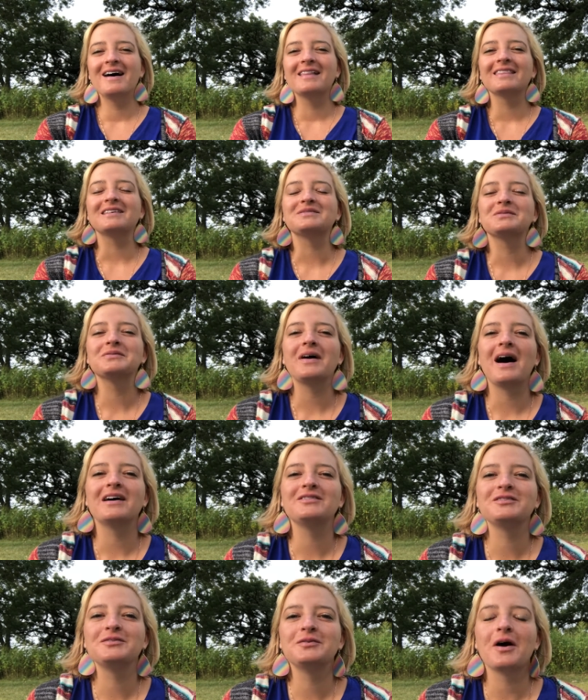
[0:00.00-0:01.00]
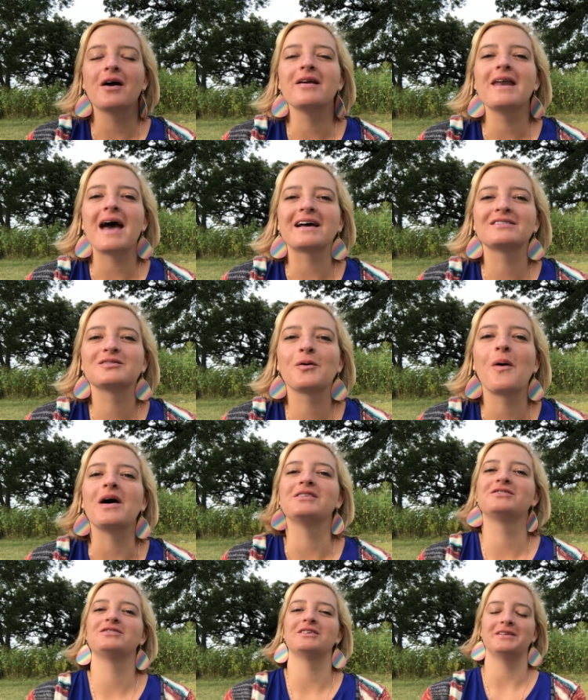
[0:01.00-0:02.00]
Let's move on to our next
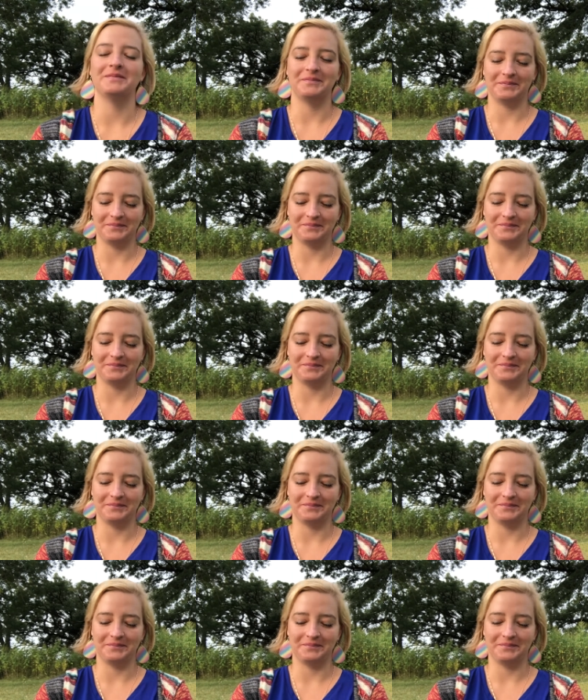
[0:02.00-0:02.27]
question.